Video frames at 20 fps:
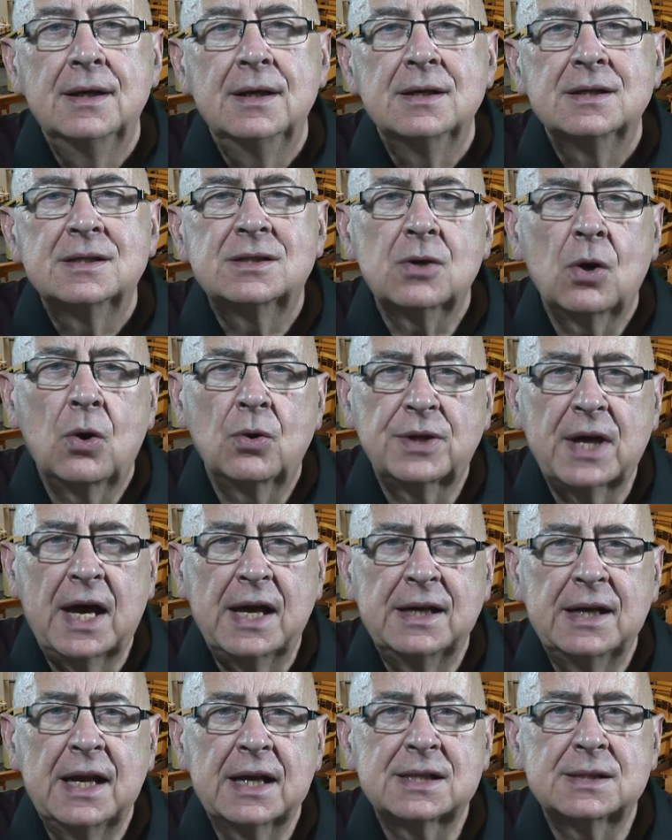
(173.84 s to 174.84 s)
So
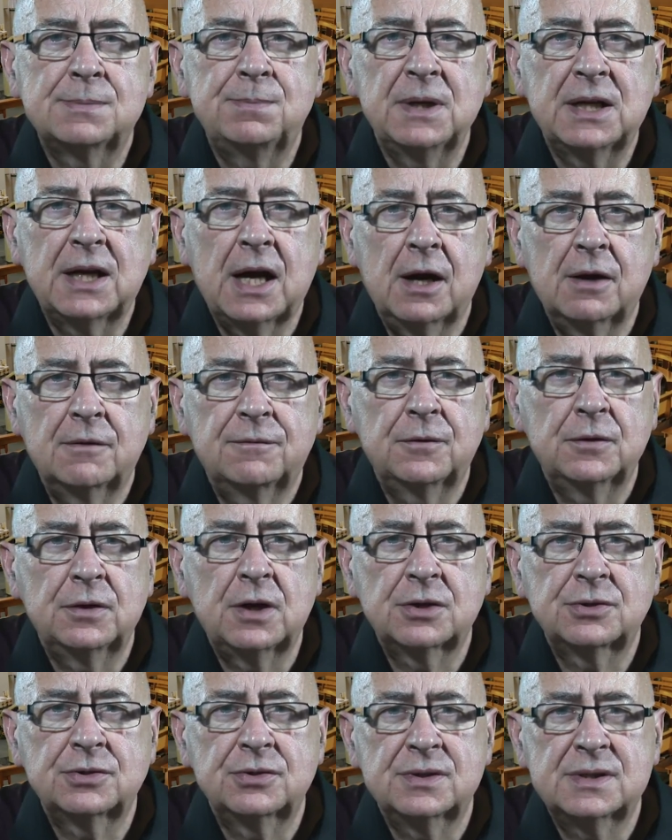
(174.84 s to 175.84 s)
then, let's be careful
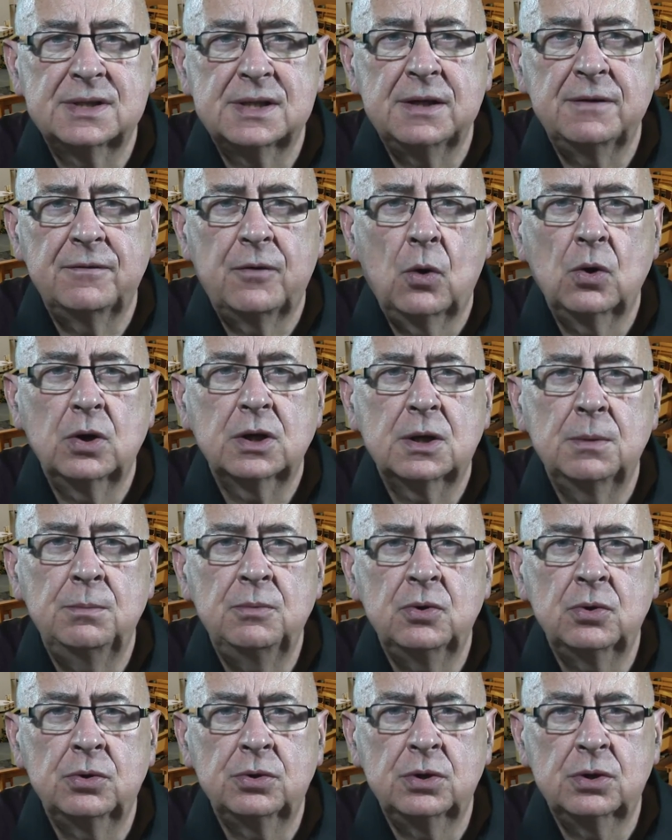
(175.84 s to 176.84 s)
not to receive Holy
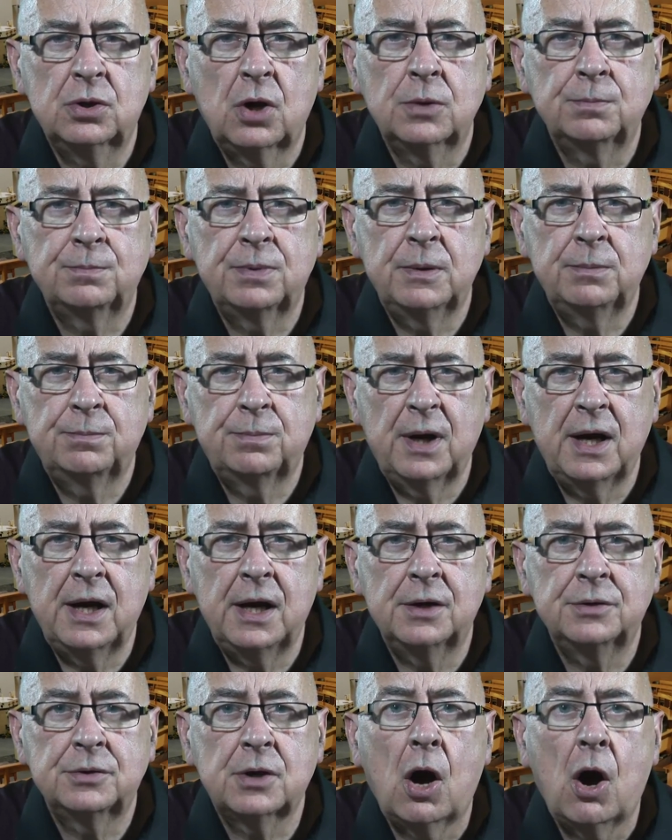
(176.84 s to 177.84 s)
Communion
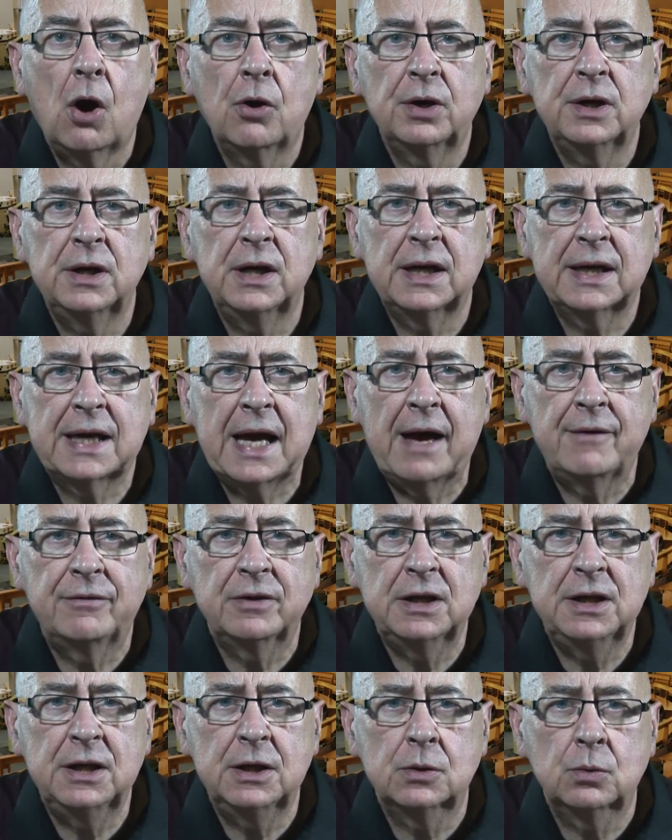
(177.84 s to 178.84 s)
unprepared or in a
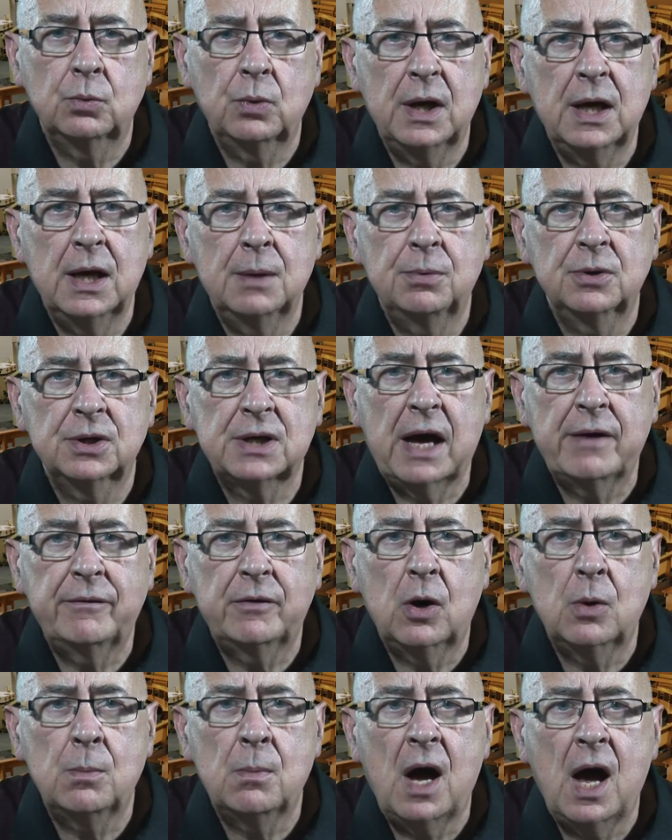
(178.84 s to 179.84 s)
cavalier way, but have
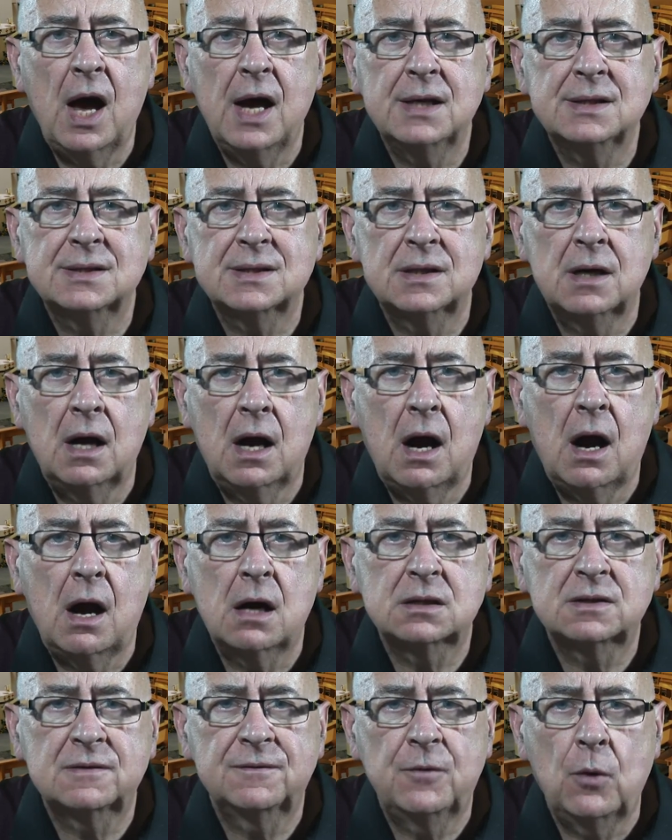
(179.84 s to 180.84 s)
our minds and
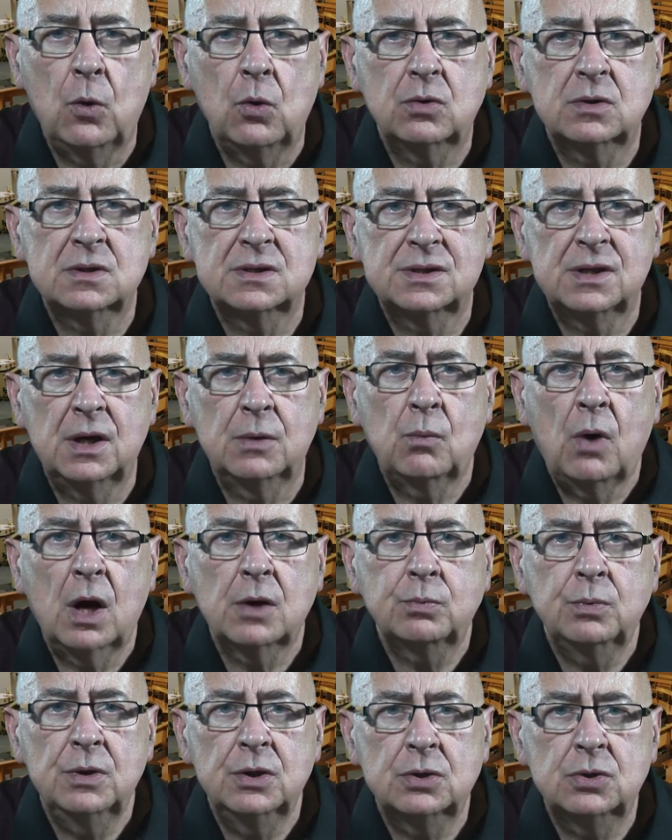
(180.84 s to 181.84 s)
hearts focused on
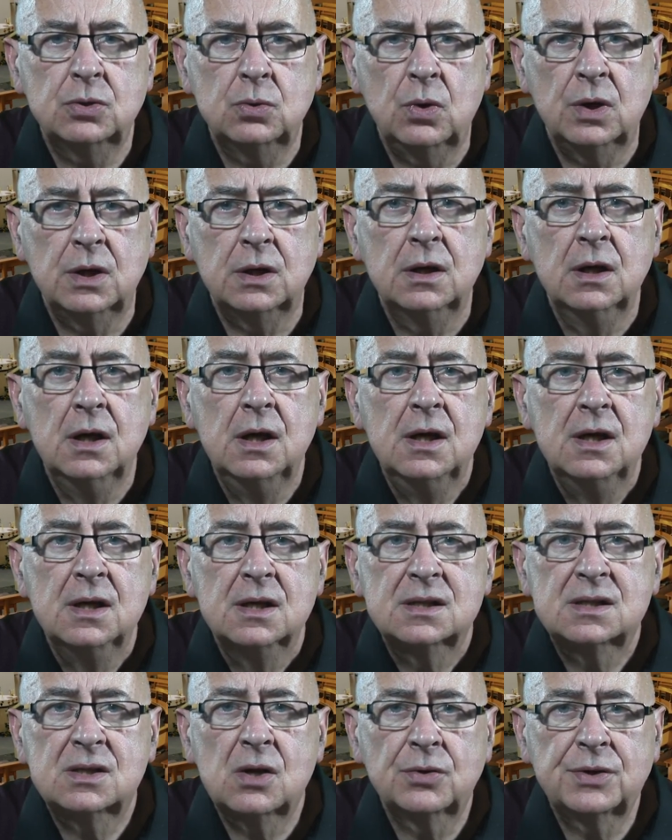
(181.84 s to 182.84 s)
what we're doing
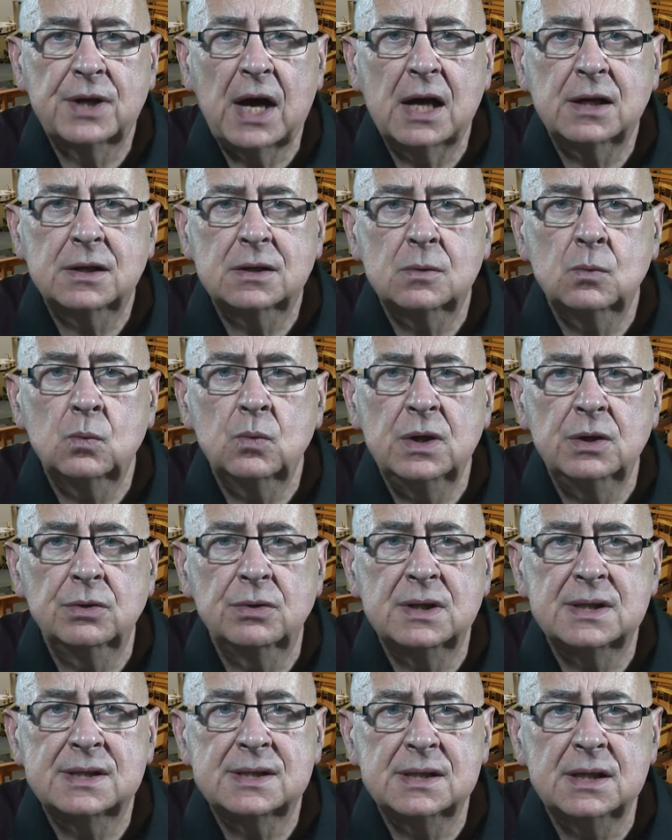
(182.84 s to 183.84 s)
so that we
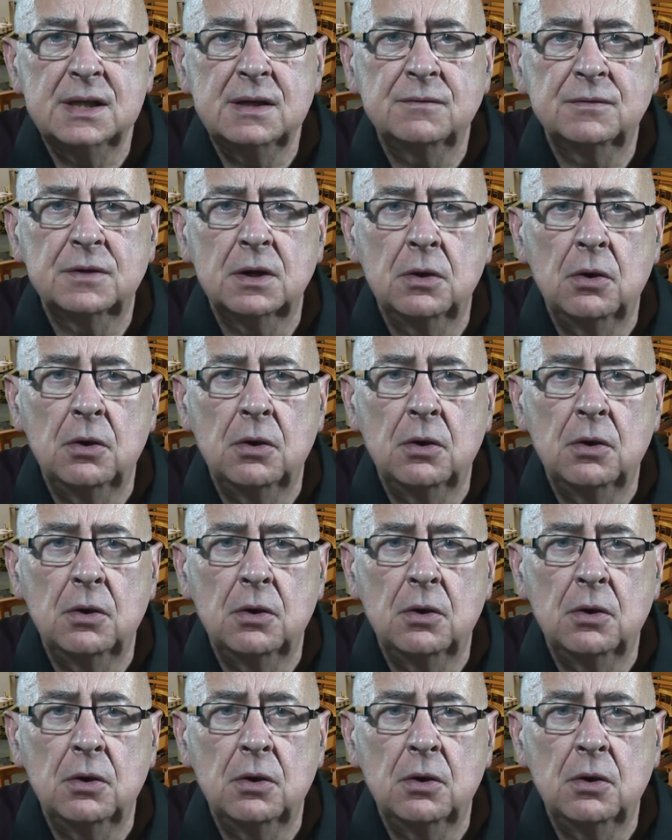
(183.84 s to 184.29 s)
receive the